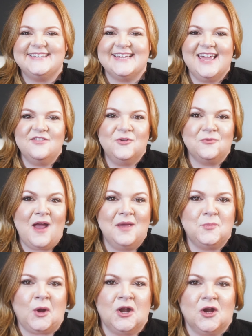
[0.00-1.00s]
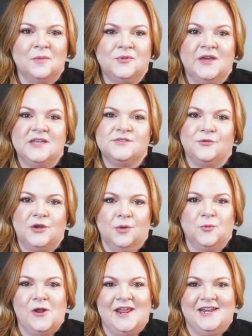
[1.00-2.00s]
To get the right printer in place for
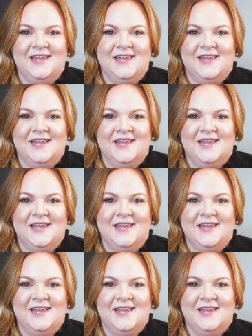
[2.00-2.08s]
your printing